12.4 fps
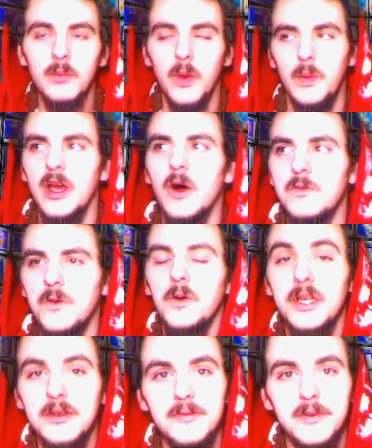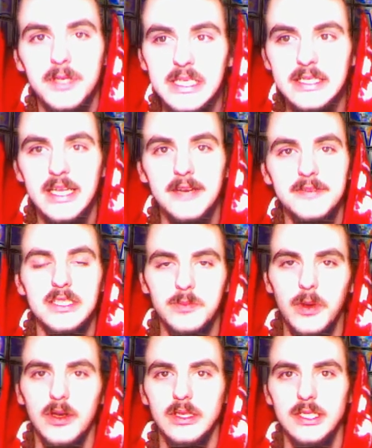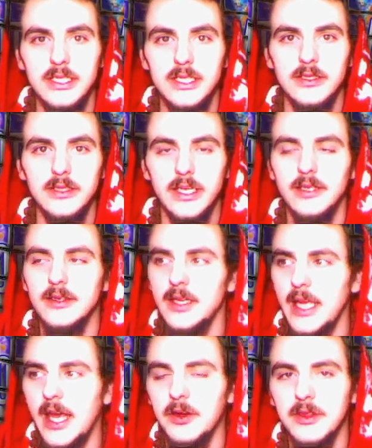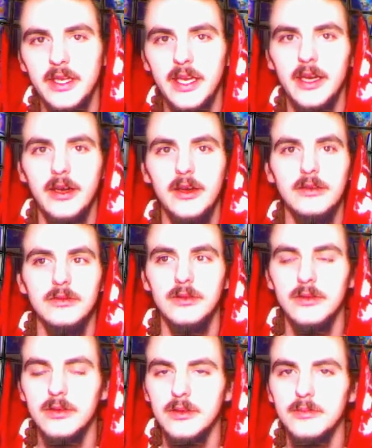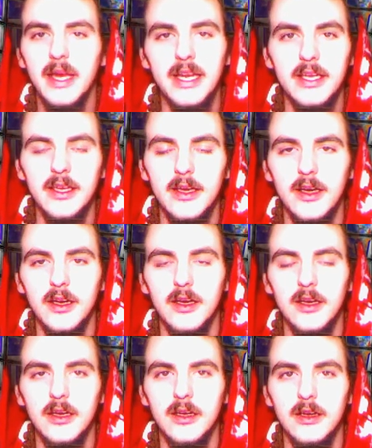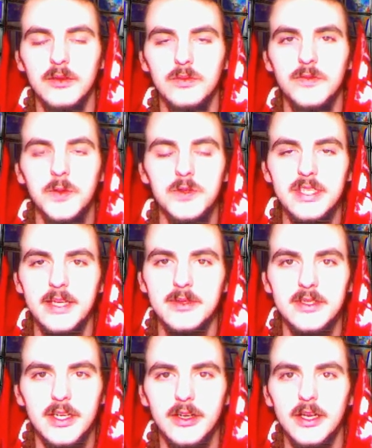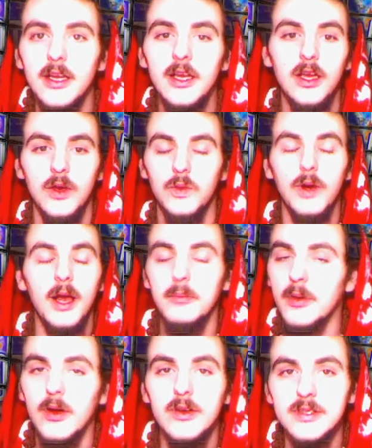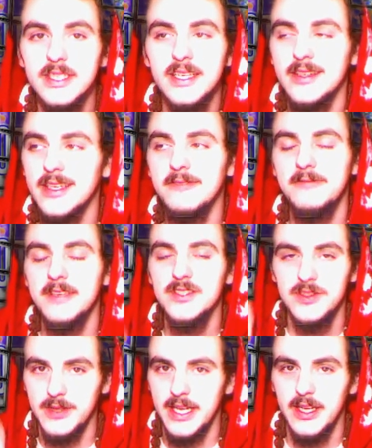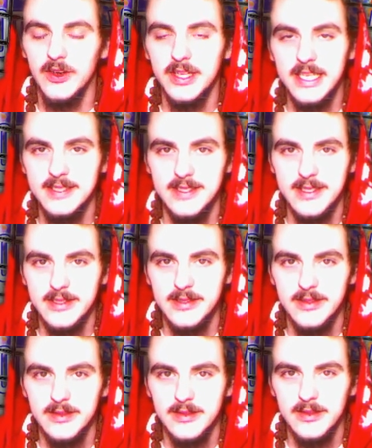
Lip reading: But we all voted for these leftist policies, like healthcare, Medicaid, food stamps, etc. Ron Paul's going to eviscerate all these things.